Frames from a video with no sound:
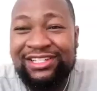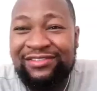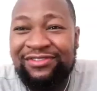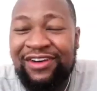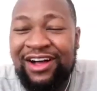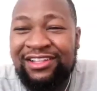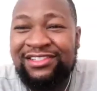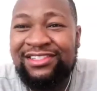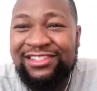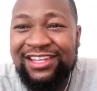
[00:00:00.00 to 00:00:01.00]

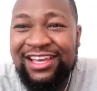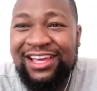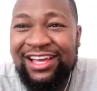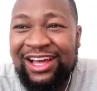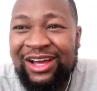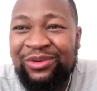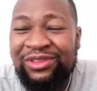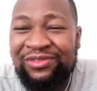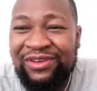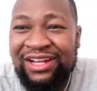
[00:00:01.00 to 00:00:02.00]
fasts with
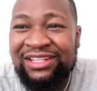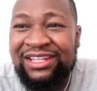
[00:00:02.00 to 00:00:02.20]
friends.